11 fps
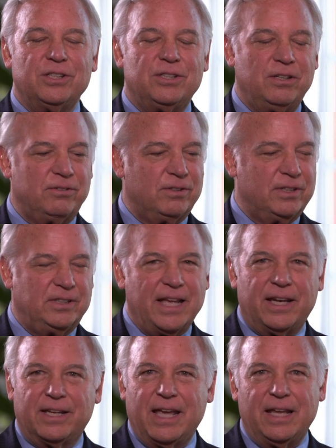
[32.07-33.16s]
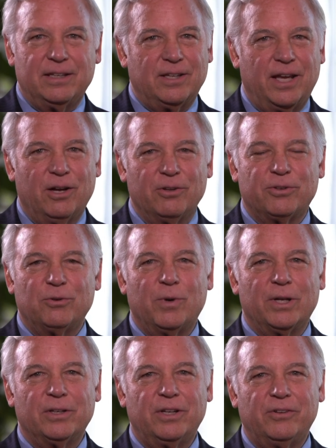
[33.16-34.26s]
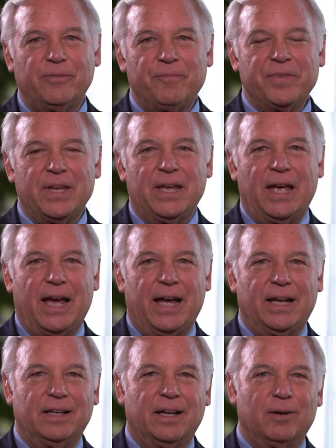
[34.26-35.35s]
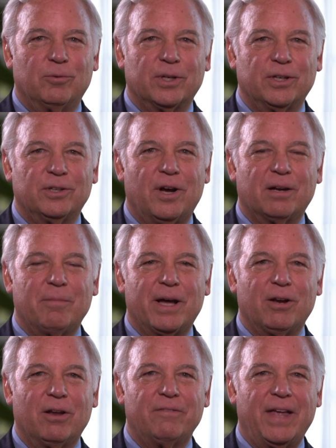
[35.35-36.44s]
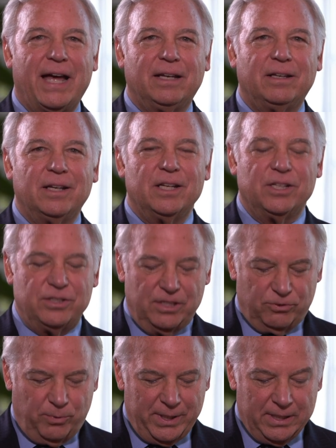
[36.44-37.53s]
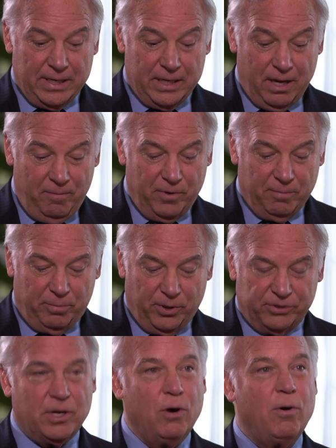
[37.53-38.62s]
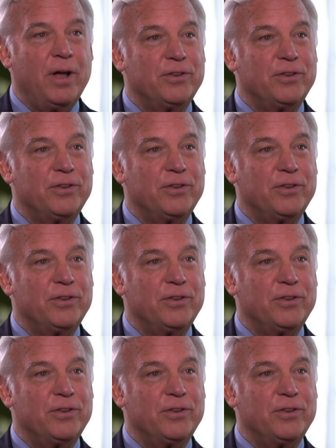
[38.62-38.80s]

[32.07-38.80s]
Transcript: She's dedicated to health and wellness, and uh, we're going to talk about all of that. She's written a number of books, co